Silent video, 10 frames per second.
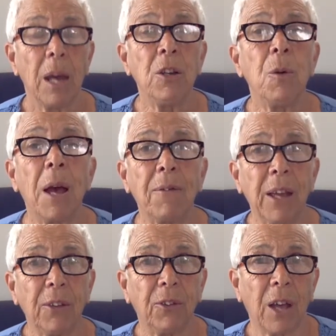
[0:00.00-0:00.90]
And you have
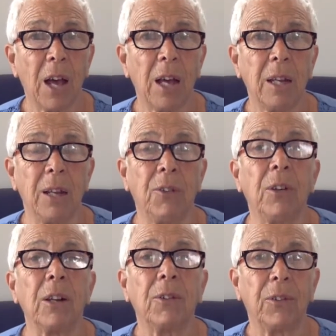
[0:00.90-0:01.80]
anxieties
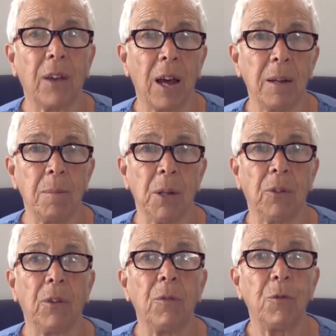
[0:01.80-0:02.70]
and
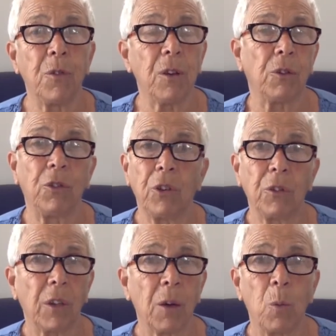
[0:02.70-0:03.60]
excitements and fears,
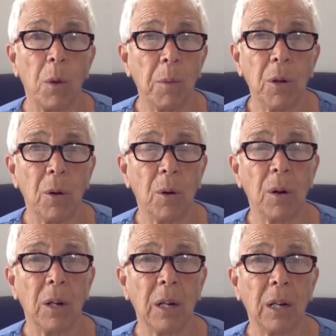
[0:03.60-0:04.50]
just like women who
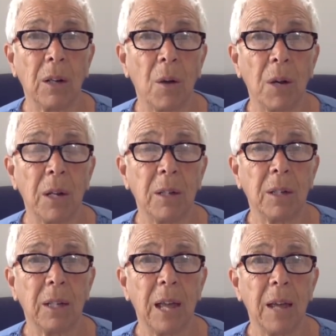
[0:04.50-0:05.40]
are in, going
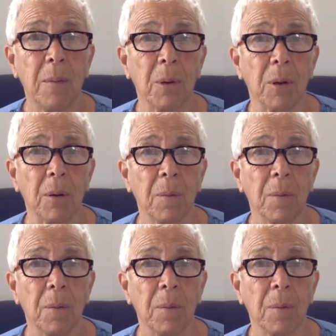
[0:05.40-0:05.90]
into labor.